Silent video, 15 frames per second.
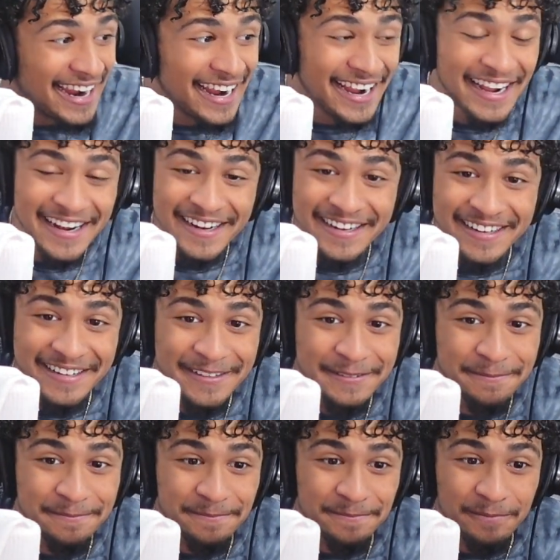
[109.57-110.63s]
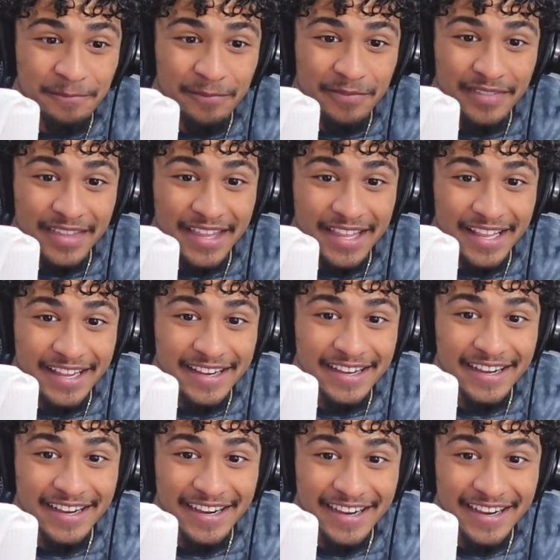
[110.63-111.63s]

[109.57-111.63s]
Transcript: Nobody speaks.